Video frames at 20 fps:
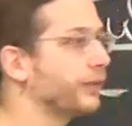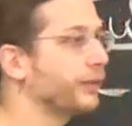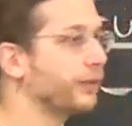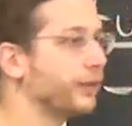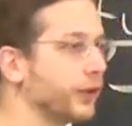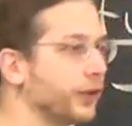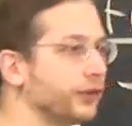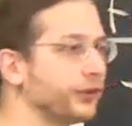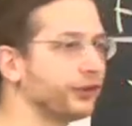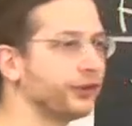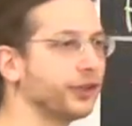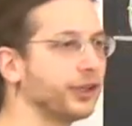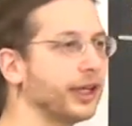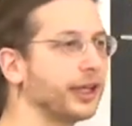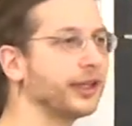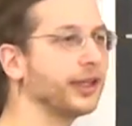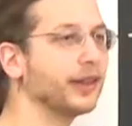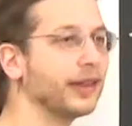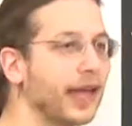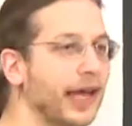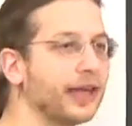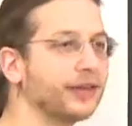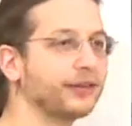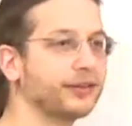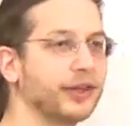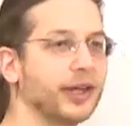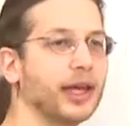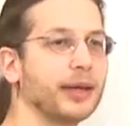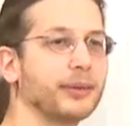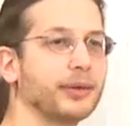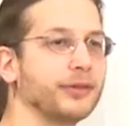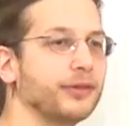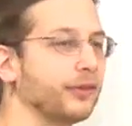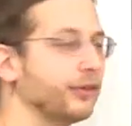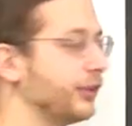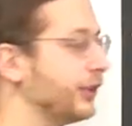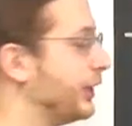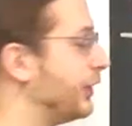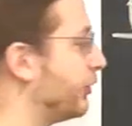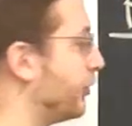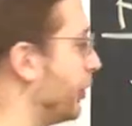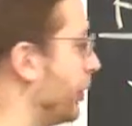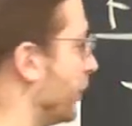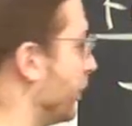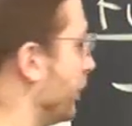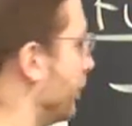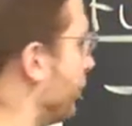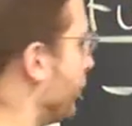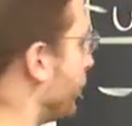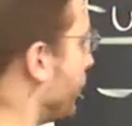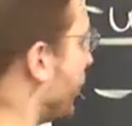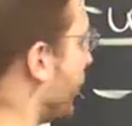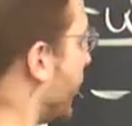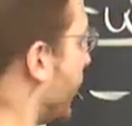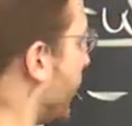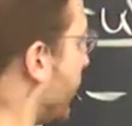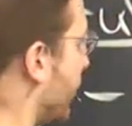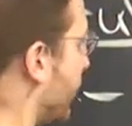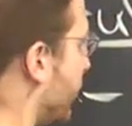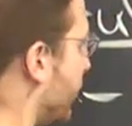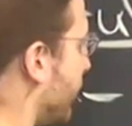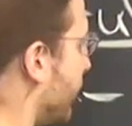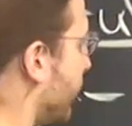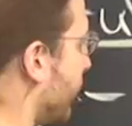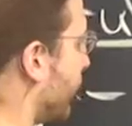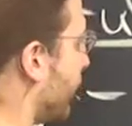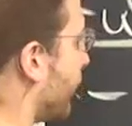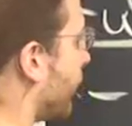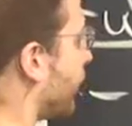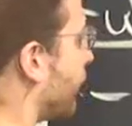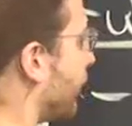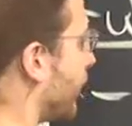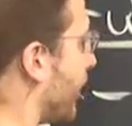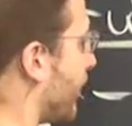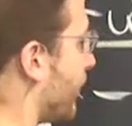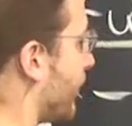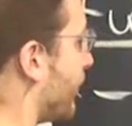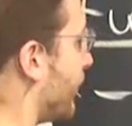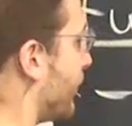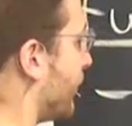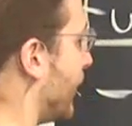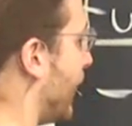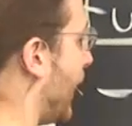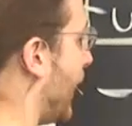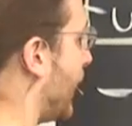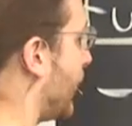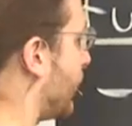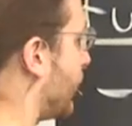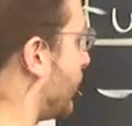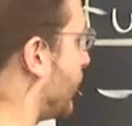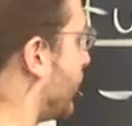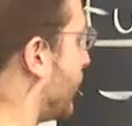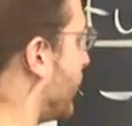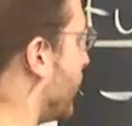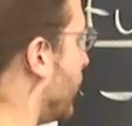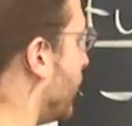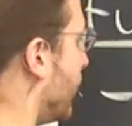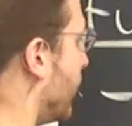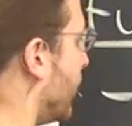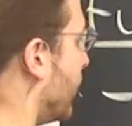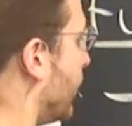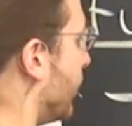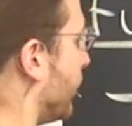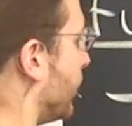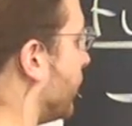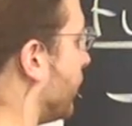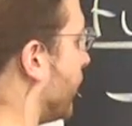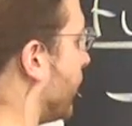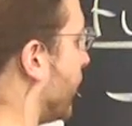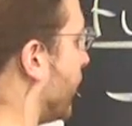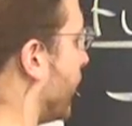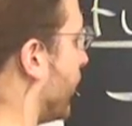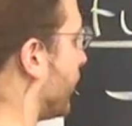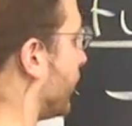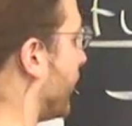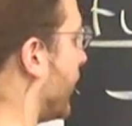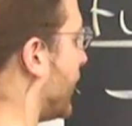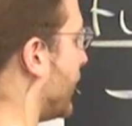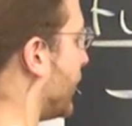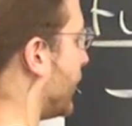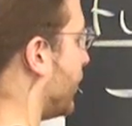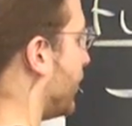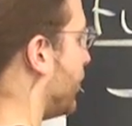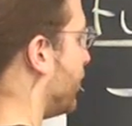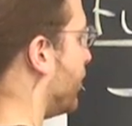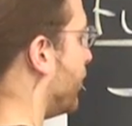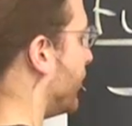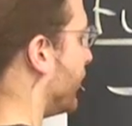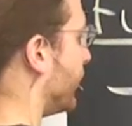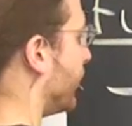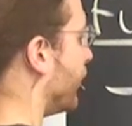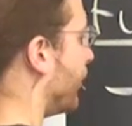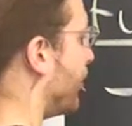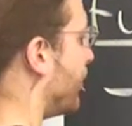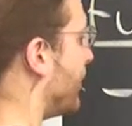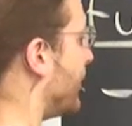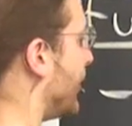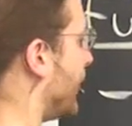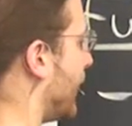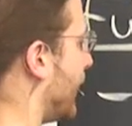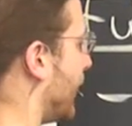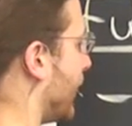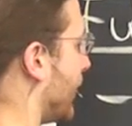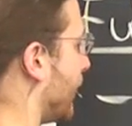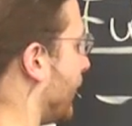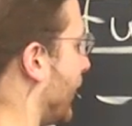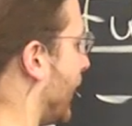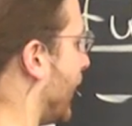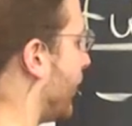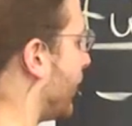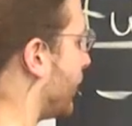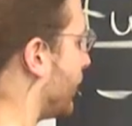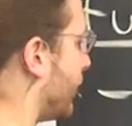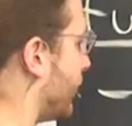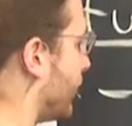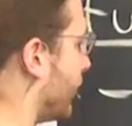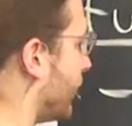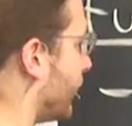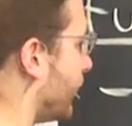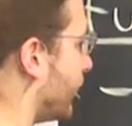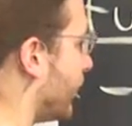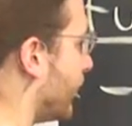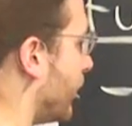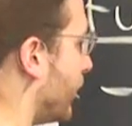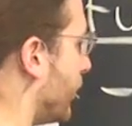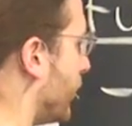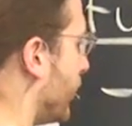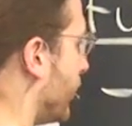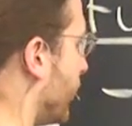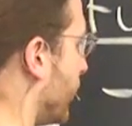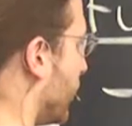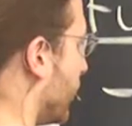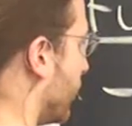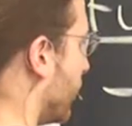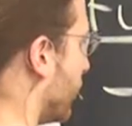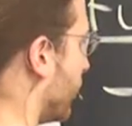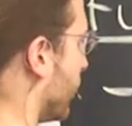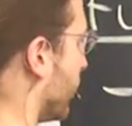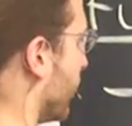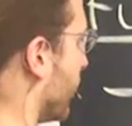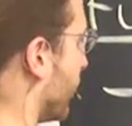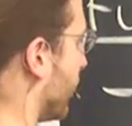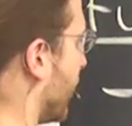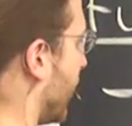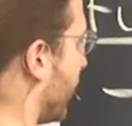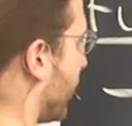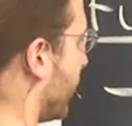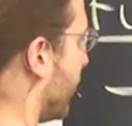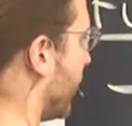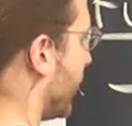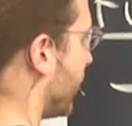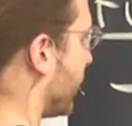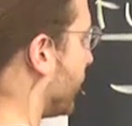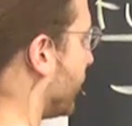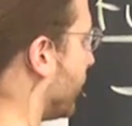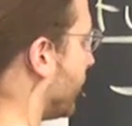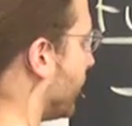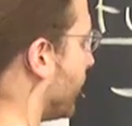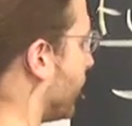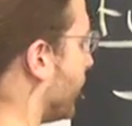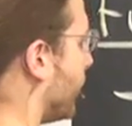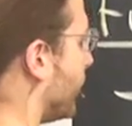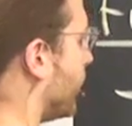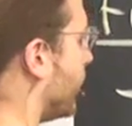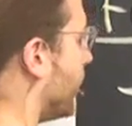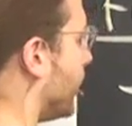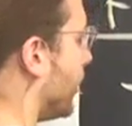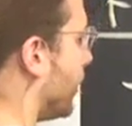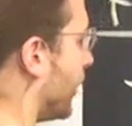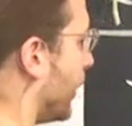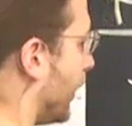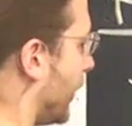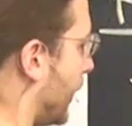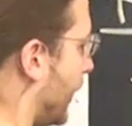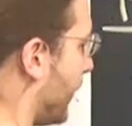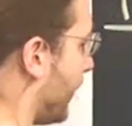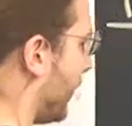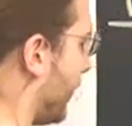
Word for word: first and the last time I visit each node. So I, here's the first time I visit x. So I'll, write the, this is the beginning of x, sorry, capital X. Uh,